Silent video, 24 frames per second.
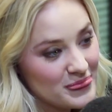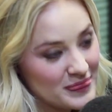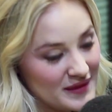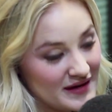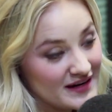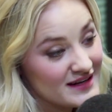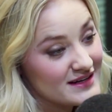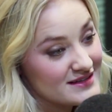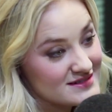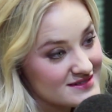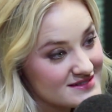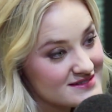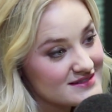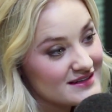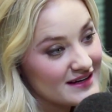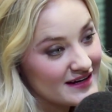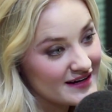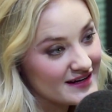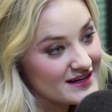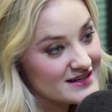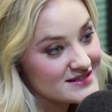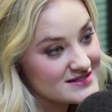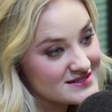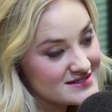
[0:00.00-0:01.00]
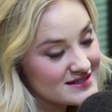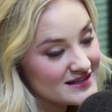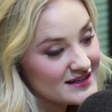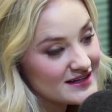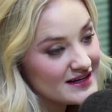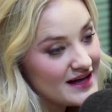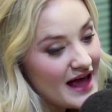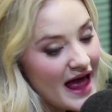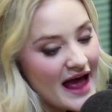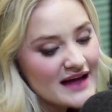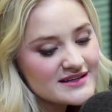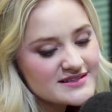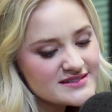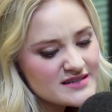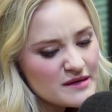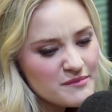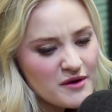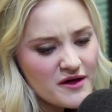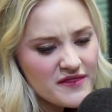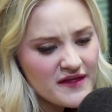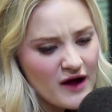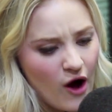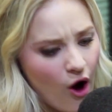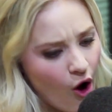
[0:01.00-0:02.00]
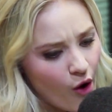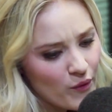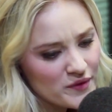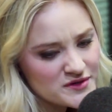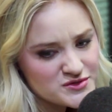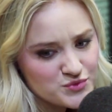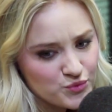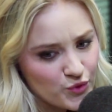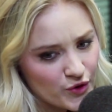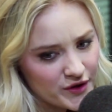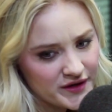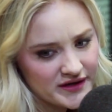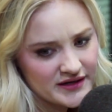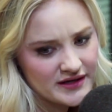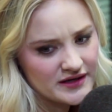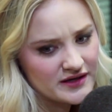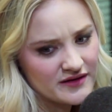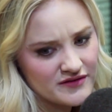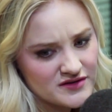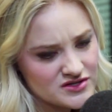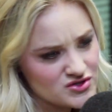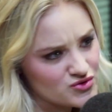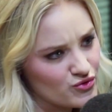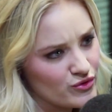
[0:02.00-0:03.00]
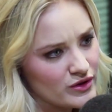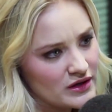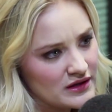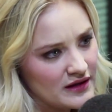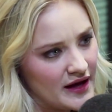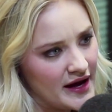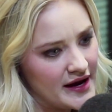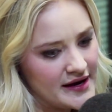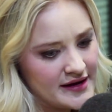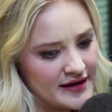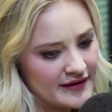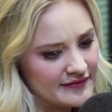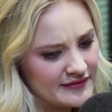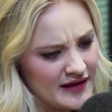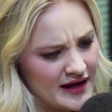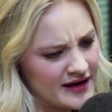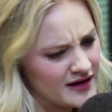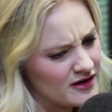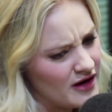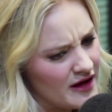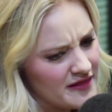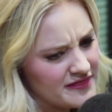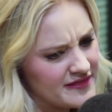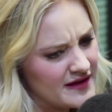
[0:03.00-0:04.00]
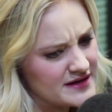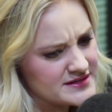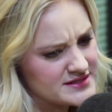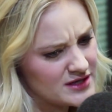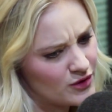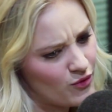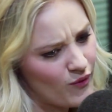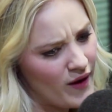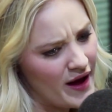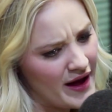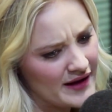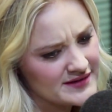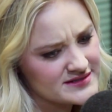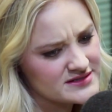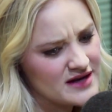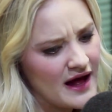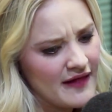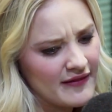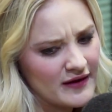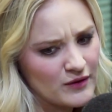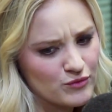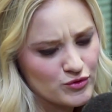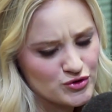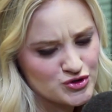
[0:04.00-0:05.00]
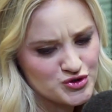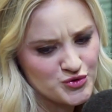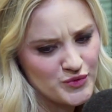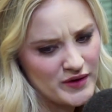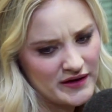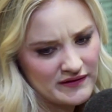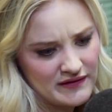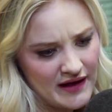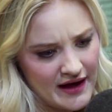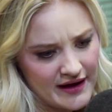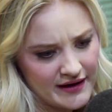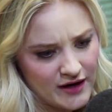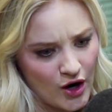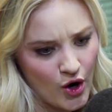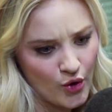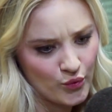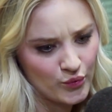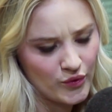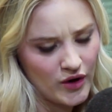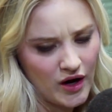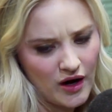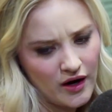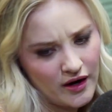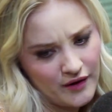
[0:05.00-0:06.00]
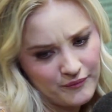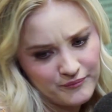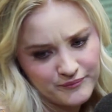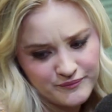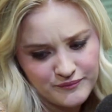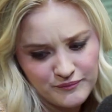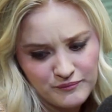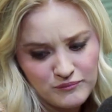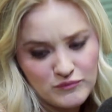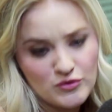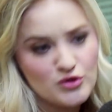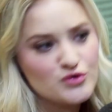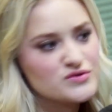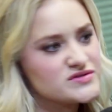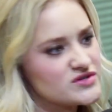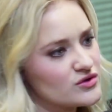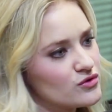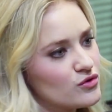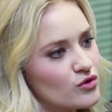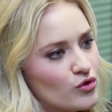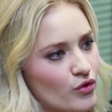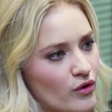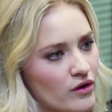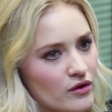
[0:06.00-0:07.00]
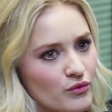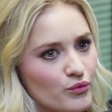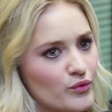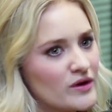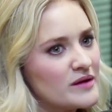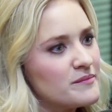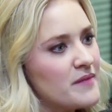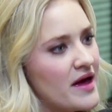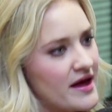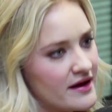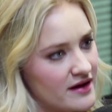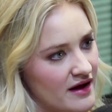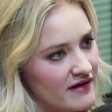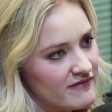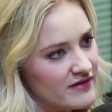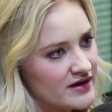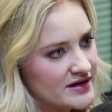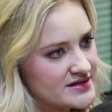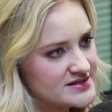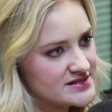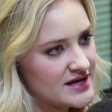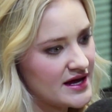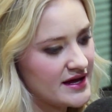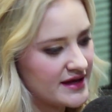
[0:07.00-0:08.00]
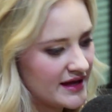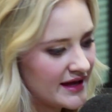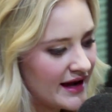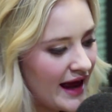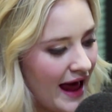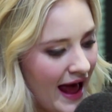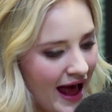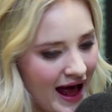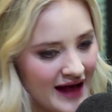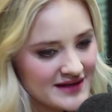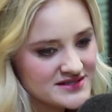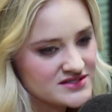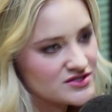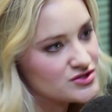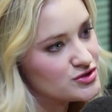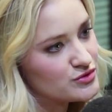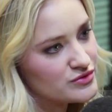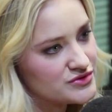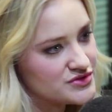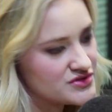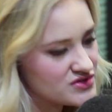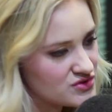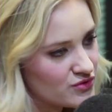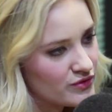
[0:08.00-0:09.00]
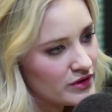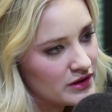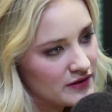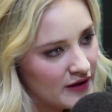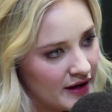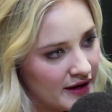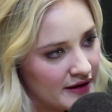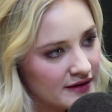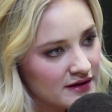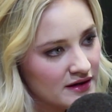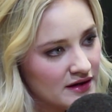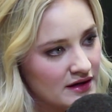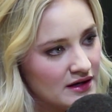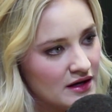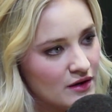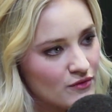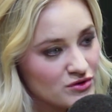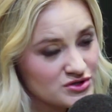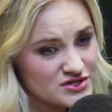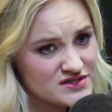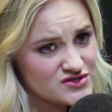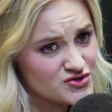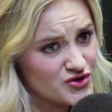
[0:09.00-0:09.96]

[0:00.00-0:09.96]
It is. That's very cool, man. And somehow they always work it into the storyline in like an authentic way. It's not like we're doing like a musical or a remake of it. It's like it has to do with the storyline. No, for sure.